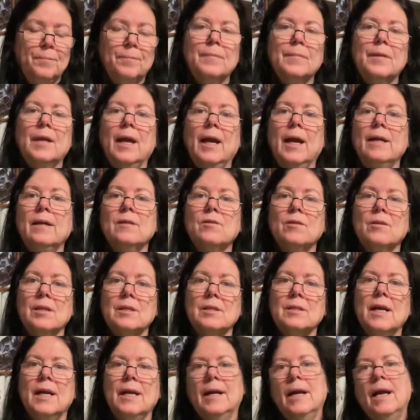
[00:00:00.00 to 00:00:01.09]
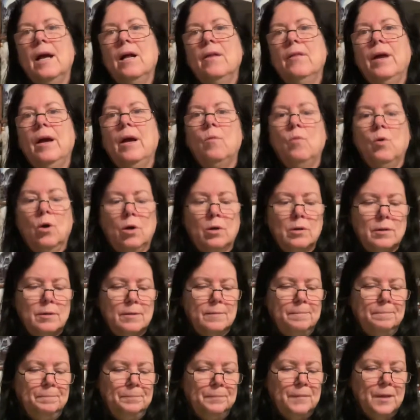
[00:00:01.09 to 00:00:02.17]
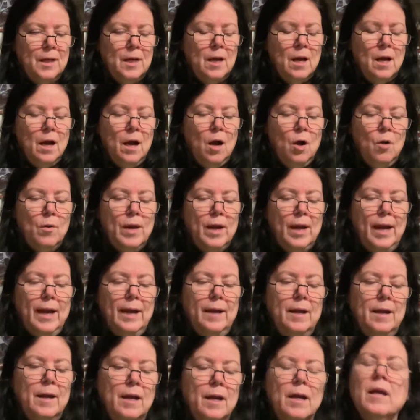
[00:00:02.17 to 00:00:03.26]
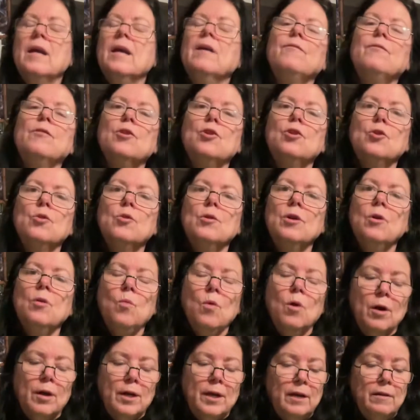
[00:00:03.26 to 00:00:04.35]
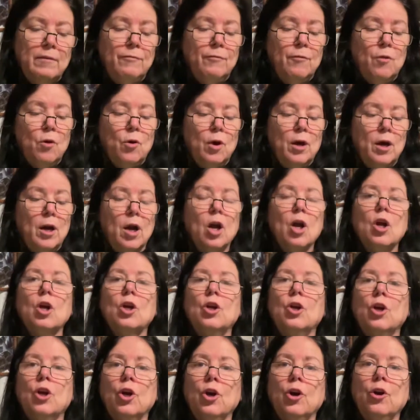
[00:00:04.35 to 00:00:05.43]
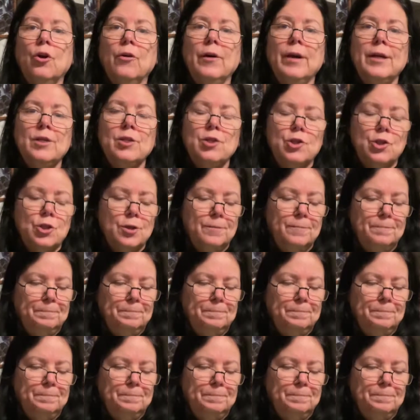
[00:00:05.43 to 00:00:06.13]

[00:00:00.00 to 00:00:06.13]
Okay, so that's kind of how that works. Okay, if you're doing a working for courage,